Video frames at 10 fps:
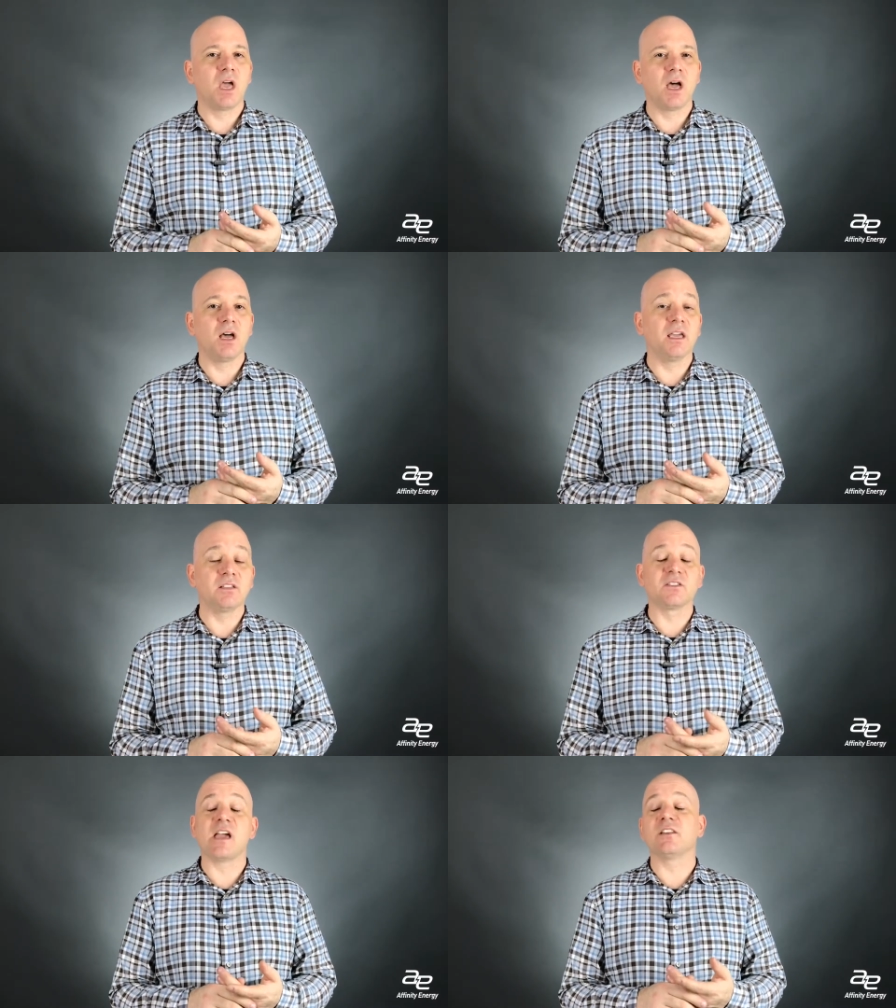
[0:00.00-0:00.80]
Uh,
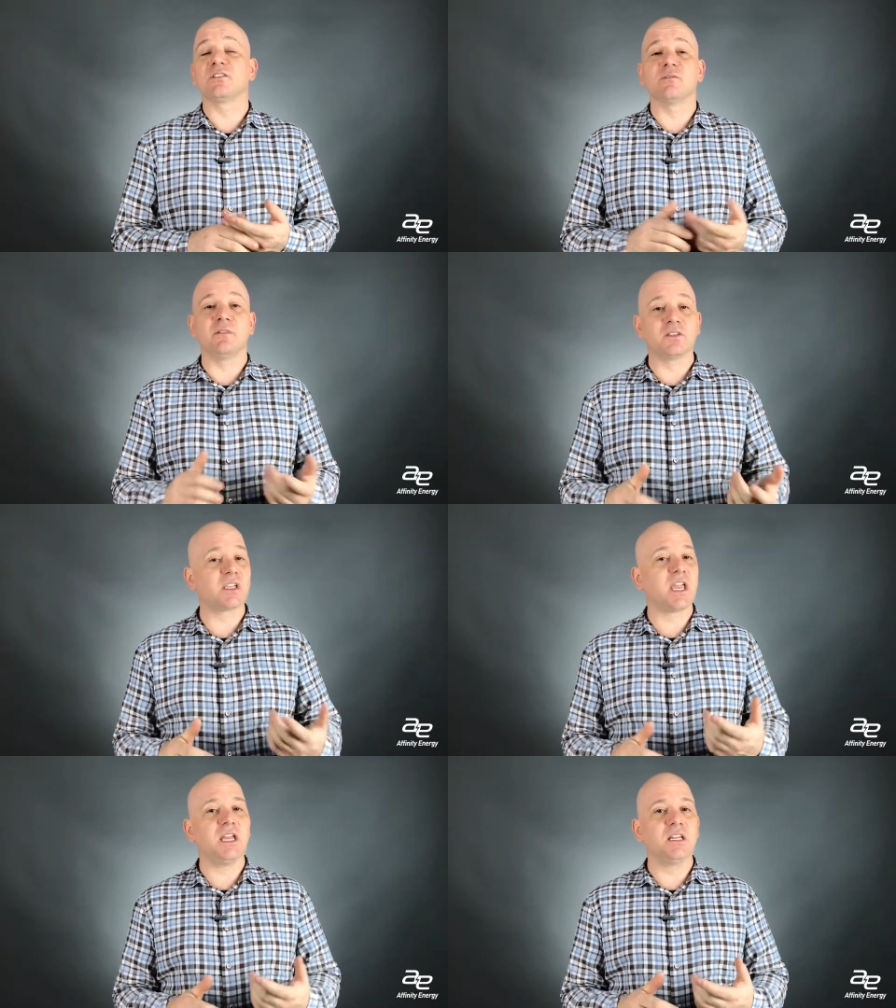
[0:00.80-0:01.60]
it's not as
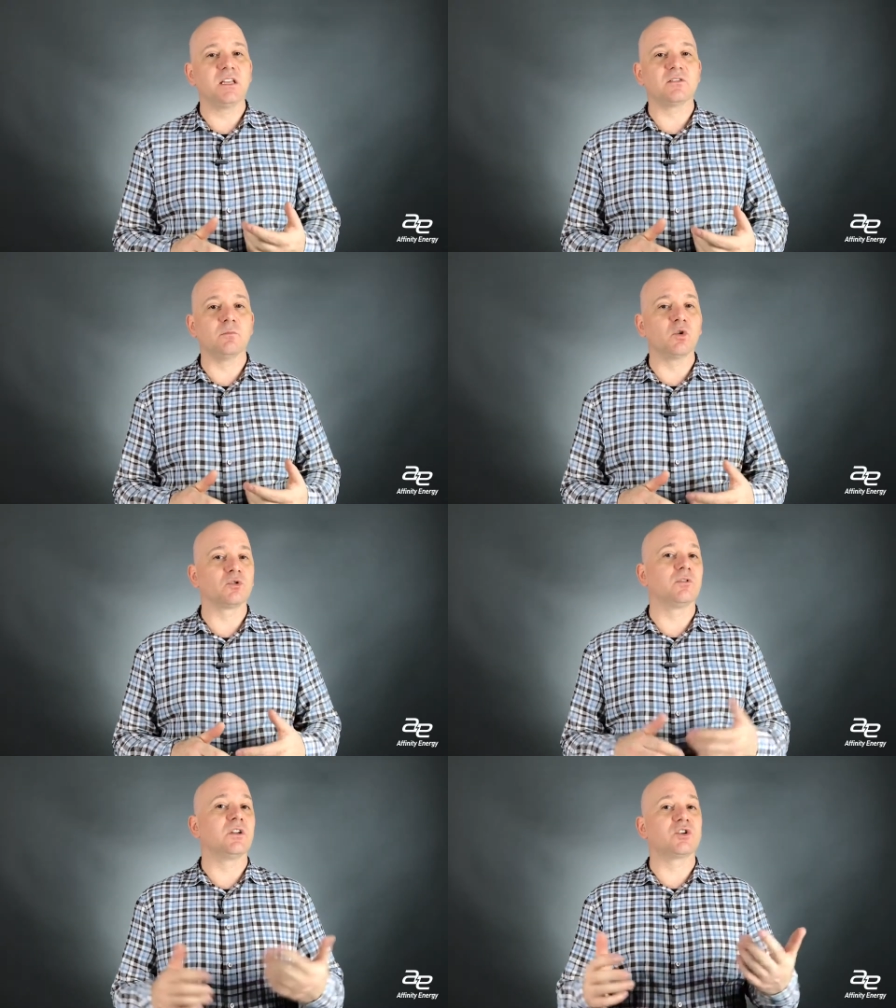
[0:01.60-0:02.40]
sophisticated as a more
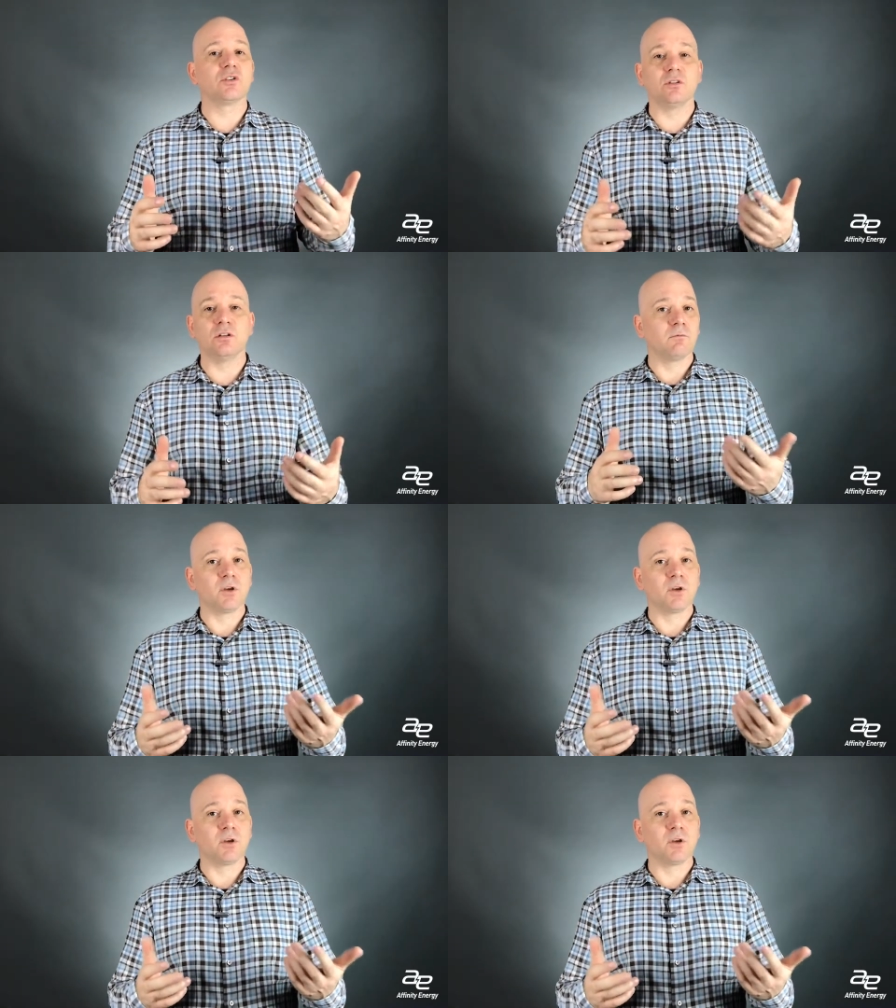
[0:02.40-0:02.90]
traditional